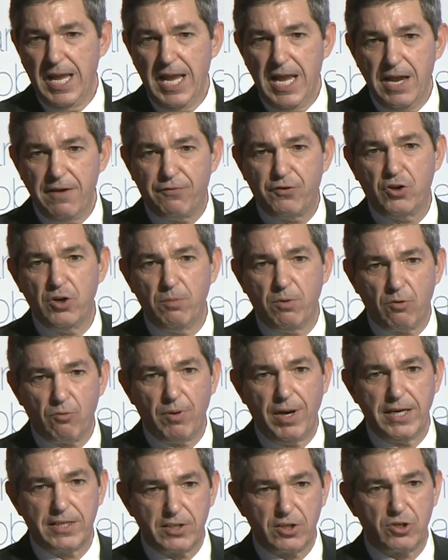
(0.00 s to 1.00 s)
If human
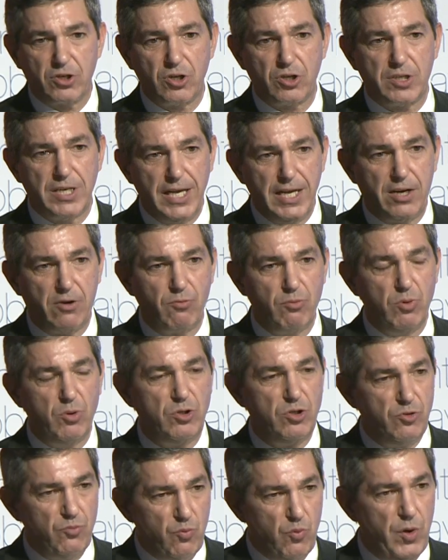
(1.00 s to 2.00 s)
rights is to take
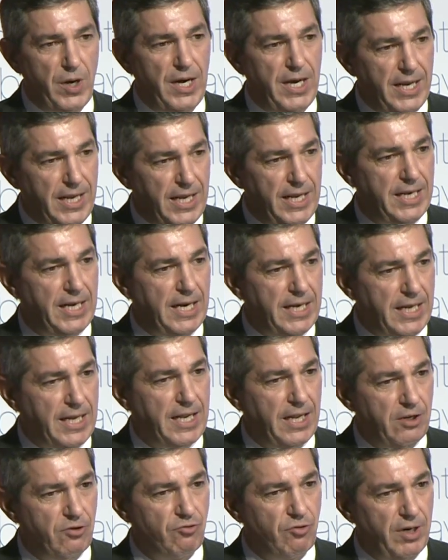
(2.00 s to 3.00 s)
root really in any
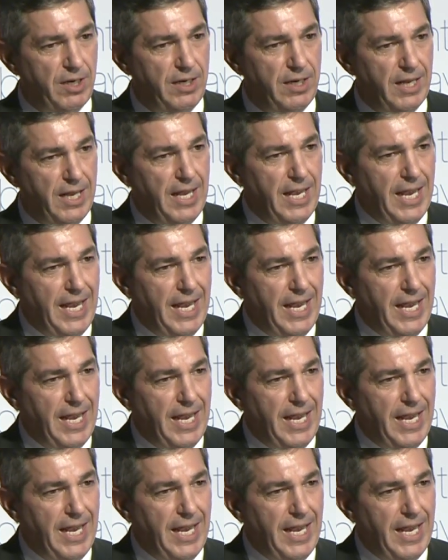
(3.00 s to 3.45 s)
country,